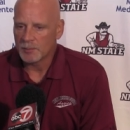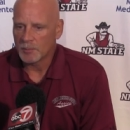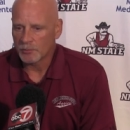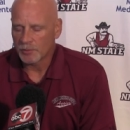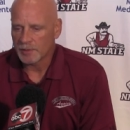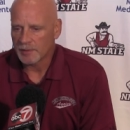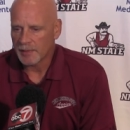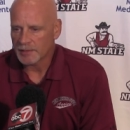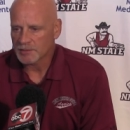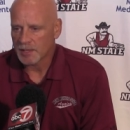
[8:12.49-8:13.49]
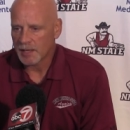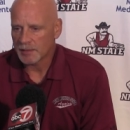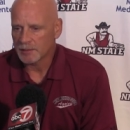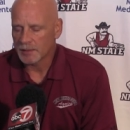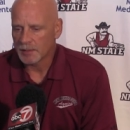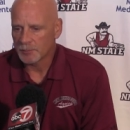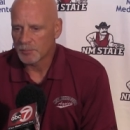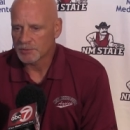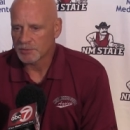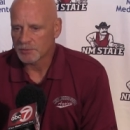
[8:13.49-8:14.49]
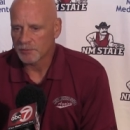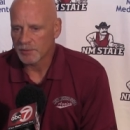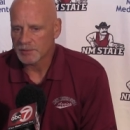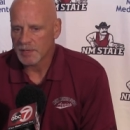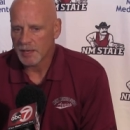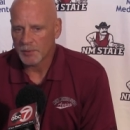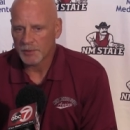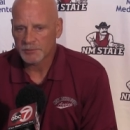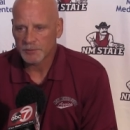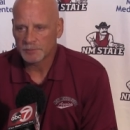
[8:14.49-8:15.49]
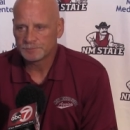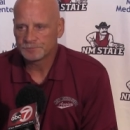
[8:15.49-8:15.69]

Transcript: him over into that slot position for this game also.